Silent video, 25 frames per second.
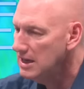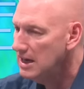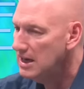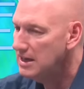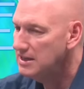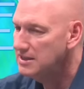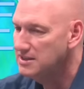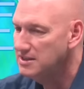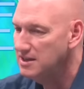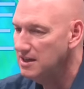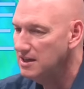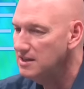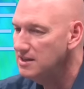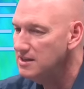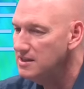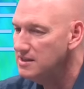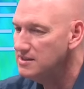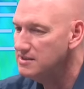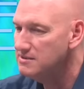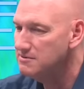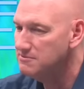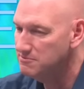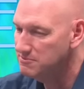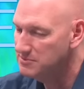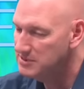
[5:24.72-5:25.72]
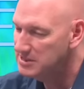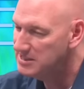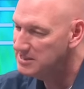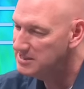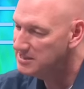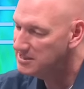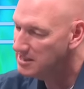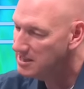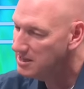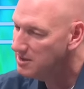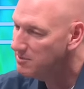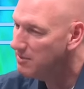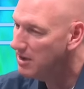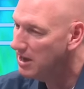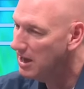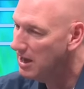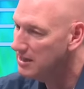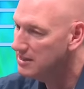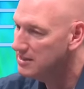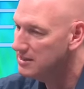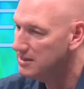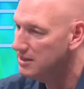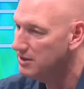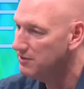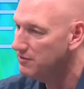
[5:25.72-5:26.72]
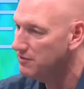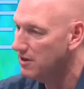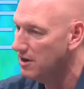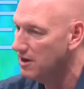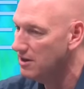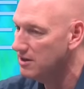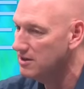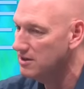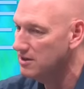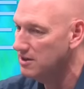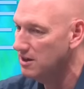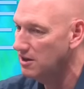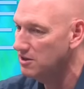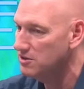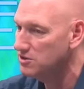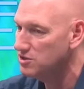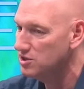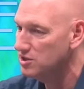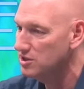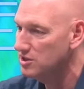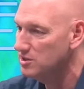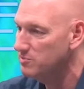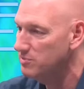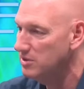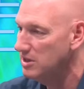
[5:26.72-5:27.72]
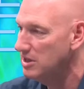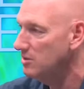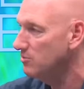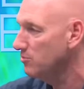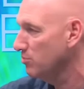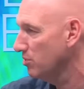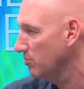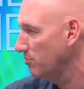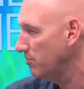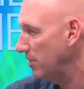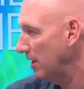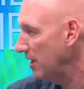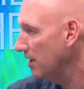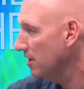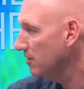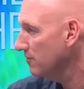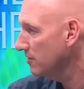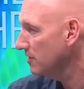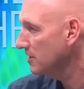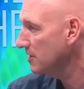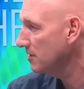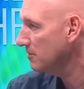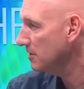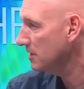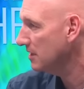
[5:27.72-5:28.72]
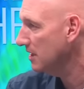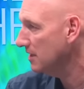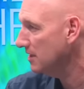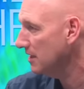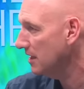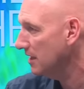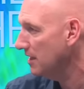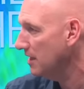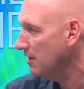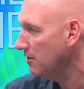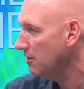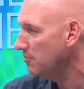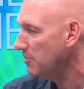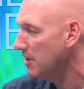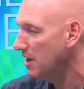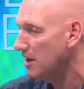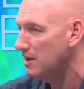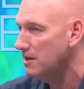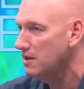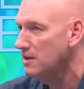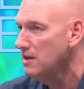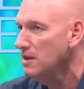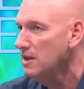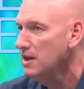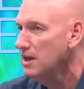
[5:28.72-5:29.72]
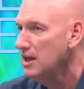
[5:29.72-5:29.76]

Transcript: it does seem as if our culture is being prepared for something like that. Now, I'm not.